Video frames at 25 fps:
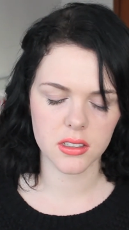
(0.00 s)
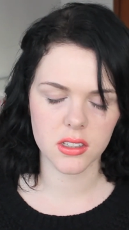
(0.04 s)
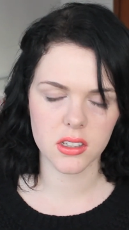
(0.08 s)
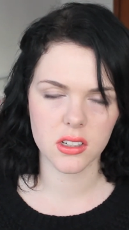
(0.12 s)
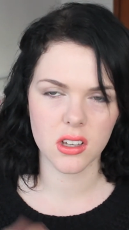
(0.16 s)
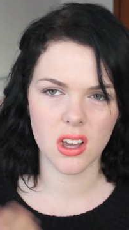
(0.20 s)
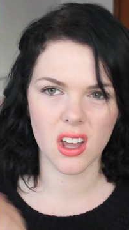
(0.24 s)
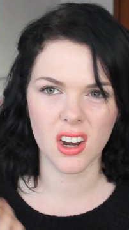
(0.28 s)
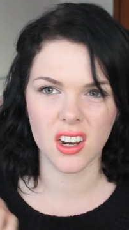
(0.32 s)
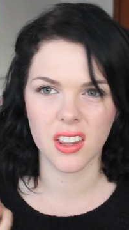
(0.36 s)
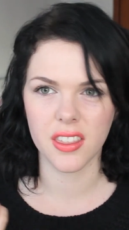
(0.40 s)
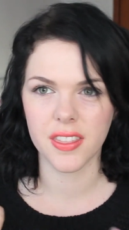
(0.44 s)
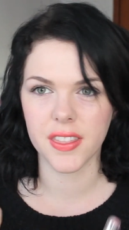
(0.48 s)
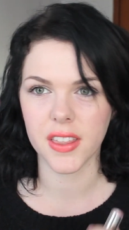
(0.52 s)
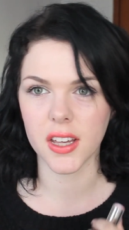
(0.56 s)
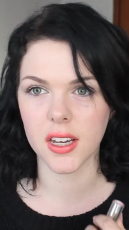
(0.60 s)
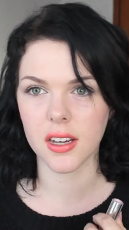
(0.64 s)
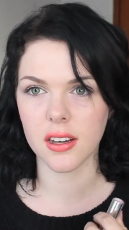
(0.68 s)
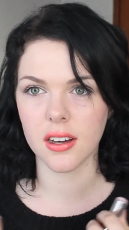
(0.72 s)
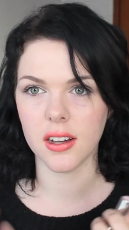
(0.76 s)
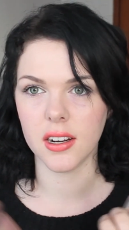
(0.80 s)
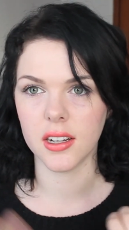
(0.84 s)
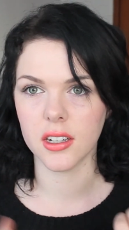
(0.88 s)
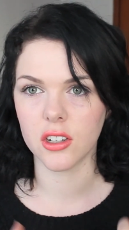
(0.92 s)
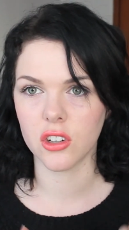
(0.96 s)
It's kind of thick,
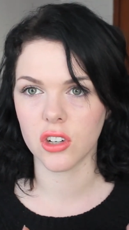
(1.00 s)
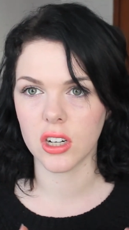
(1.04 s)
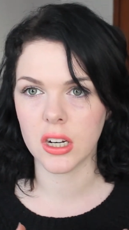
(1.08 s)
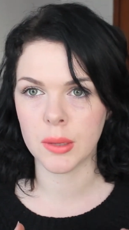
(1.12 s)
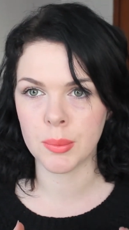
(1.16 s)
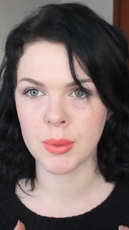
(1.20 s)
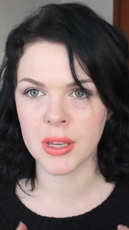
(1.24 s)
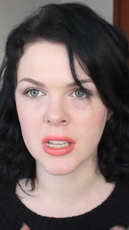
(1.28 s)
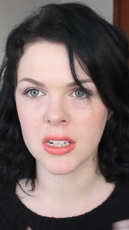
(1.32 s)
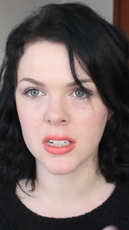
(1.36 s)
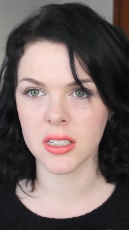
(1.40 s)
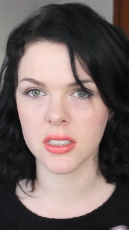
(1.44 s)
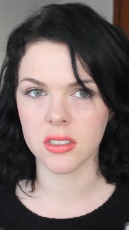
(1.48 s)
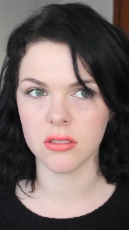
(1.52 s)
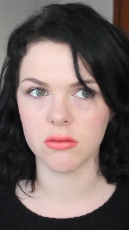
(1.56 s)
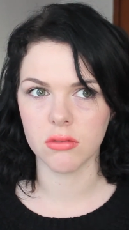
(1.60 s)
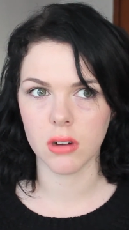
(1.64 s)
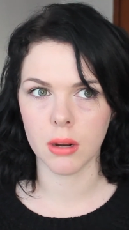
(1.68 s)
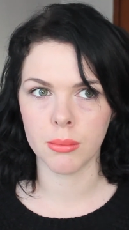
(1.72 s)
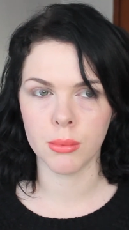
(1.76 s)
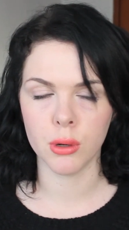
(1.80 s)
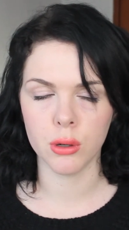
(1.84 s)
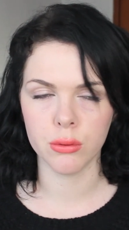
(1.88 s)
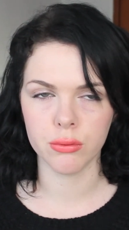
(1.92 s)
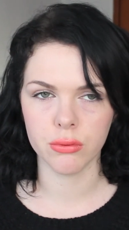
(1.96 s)
kind of creamy, doesn't
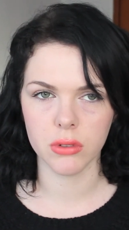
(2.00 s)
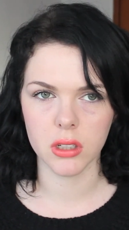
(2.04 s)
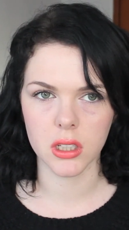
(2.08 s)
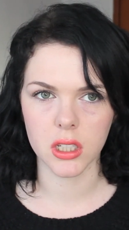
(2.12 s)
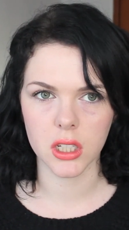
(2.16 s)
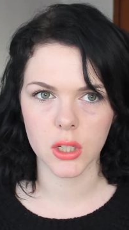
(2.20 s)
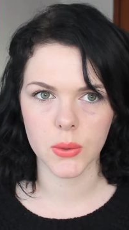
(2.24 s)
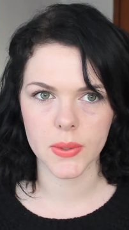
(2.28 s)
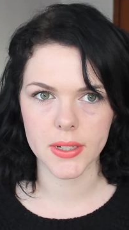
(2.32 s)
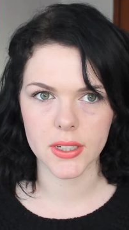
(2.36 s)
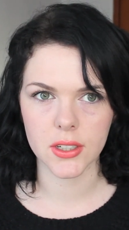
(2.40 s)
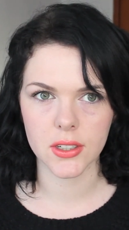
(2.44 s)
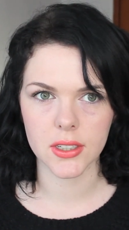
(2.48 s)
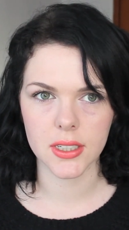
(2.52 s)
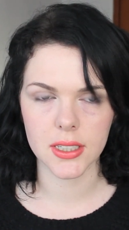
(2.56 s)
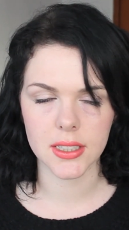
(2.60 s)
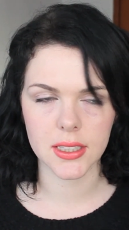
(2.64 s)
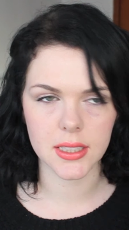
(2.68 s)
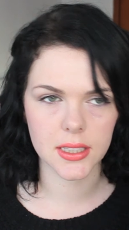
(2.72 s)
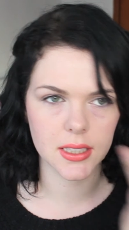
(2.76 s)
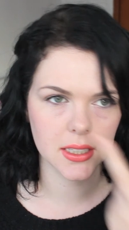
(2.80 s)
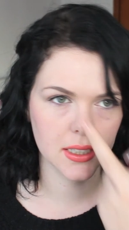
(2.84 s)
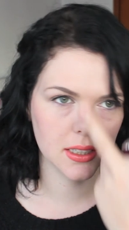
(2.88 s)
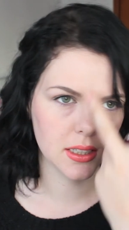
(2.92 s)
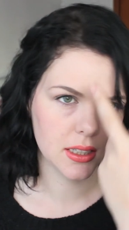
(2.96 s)
rub off really quick or
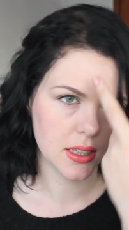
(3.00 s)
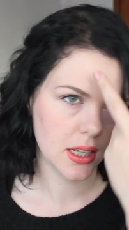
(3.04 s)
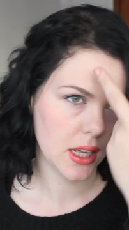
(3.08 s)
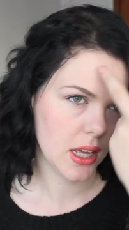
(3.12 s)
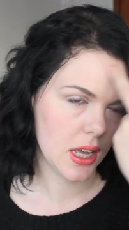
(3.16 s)
anything.